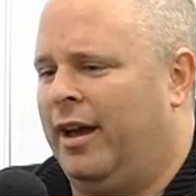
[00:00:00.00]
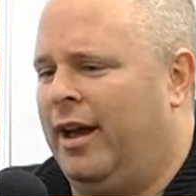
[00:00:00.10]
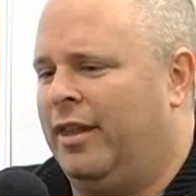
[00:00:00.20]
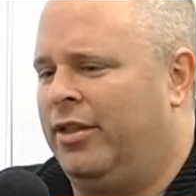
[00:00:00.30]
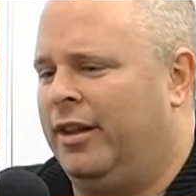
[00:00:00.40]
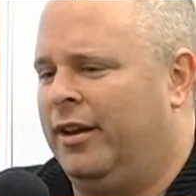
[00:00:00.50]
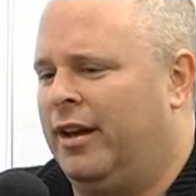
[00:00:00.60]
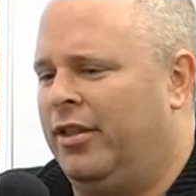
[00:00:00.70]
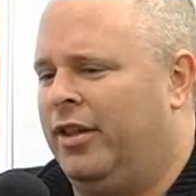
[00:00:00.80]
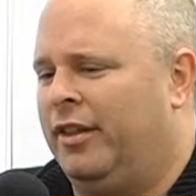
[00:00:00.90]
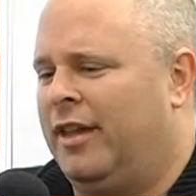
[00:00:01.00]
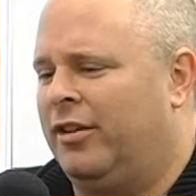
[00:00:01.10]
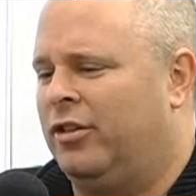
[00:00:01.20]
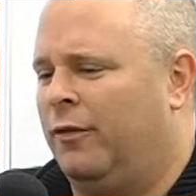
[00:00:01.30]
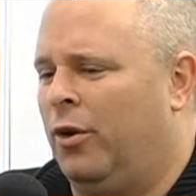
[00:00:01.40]
I think that
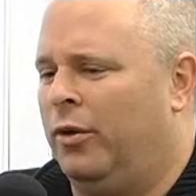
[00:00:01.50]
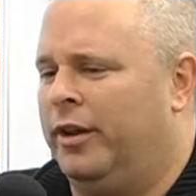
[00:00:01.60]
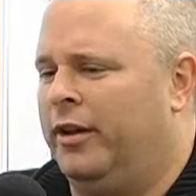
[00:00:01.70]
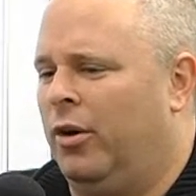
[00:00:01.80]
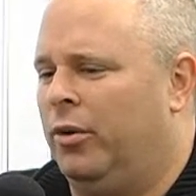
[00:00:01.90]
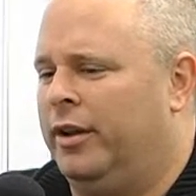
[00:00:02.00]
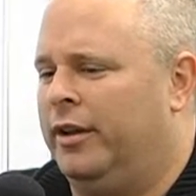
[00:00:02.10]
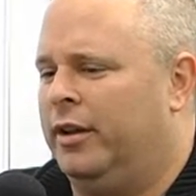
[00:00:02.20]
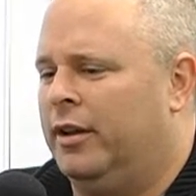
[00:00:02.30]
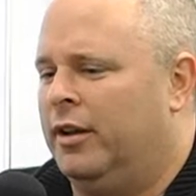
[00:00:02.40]
stuff only